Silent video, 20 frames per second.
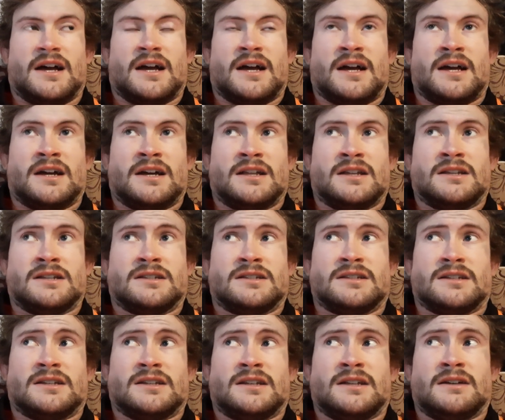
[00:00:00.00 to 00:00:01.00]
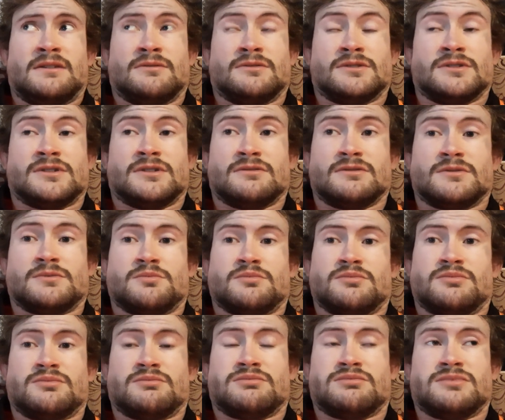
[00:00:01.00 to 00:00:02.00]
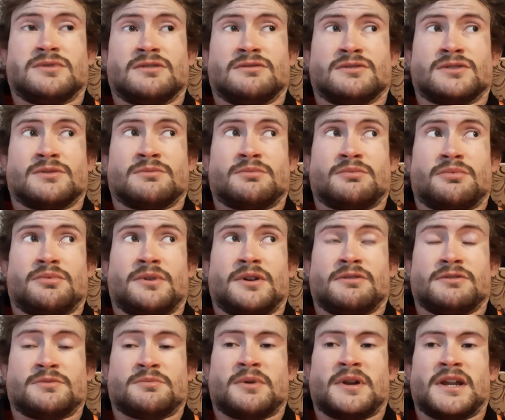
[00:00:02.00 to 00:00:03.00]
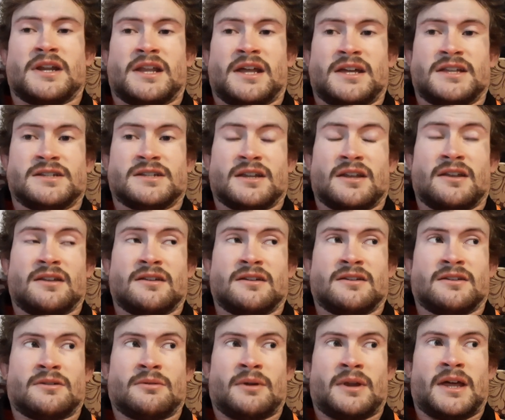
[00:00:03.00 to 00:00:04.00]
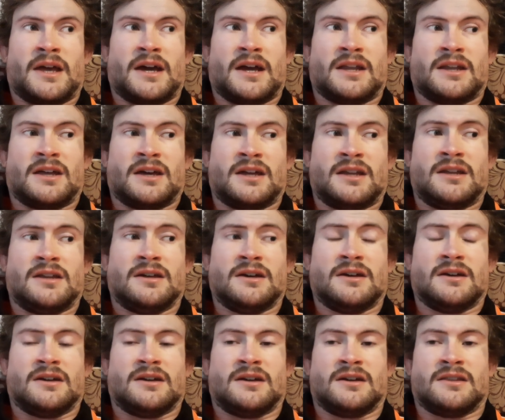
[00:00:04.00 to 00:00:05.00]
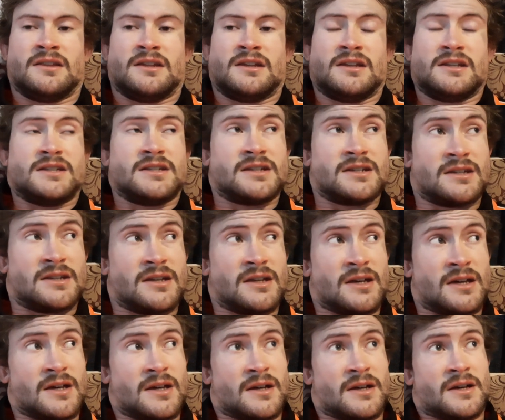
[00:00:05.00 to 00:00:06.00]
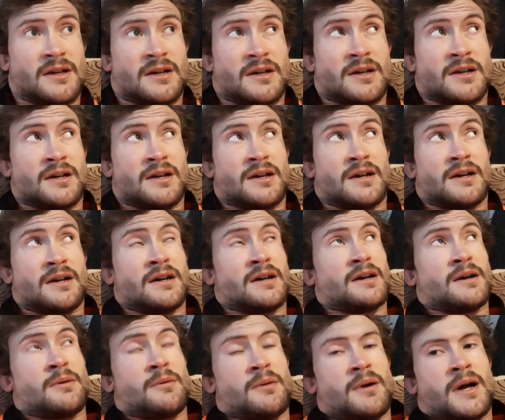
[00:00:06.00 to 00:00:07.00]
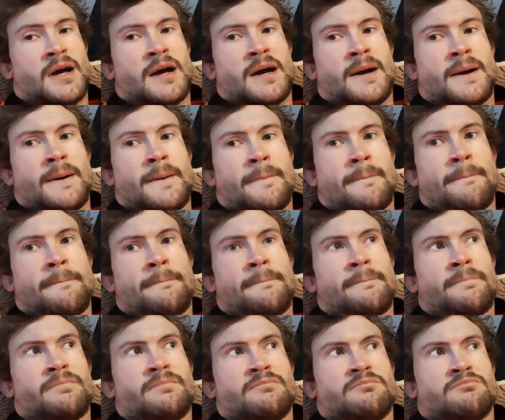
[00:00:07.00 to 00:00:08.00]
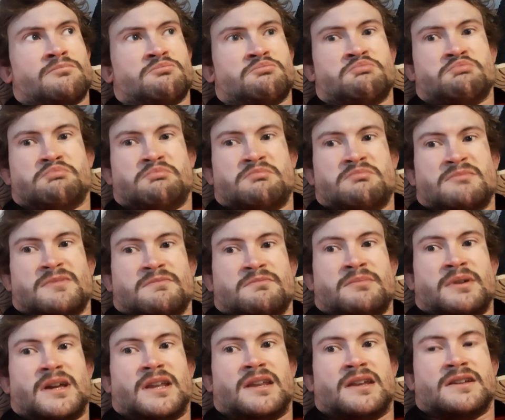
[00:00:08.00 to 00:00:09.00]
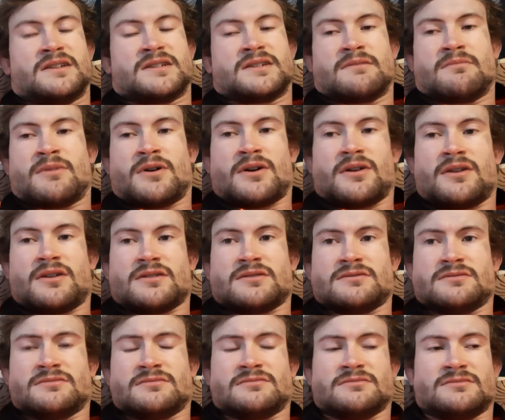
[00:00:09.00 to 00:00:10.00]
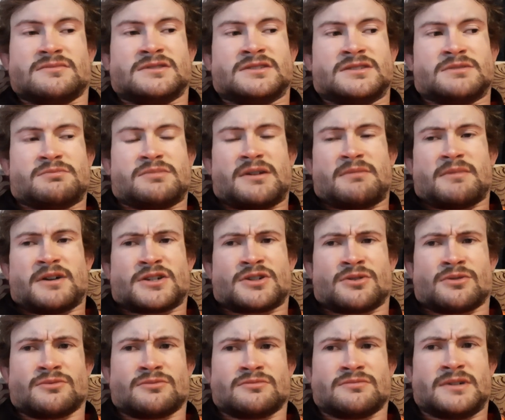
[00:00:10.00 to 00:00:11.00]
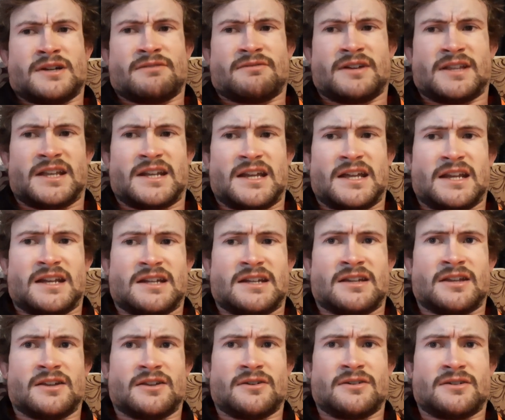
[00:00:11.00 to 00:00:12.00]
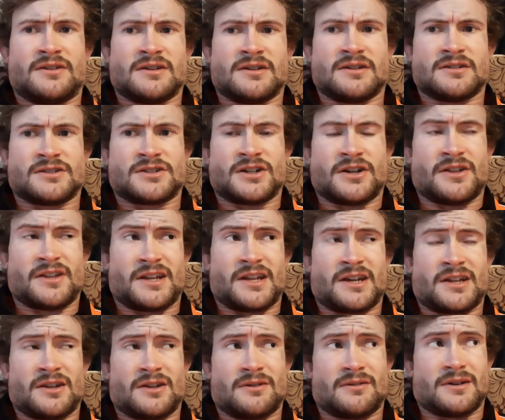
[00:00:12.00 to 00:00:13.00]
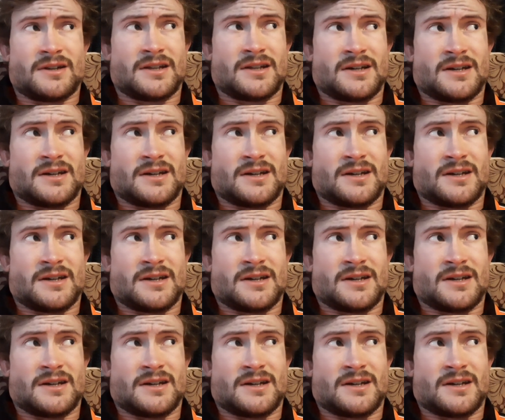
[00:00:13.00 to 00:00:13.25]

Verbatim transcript: and he was he was he was, a, he was pretty decent in 2018 in the Nissan. Um, beating Simona is pretty much all he really needed to do to show that he could do it.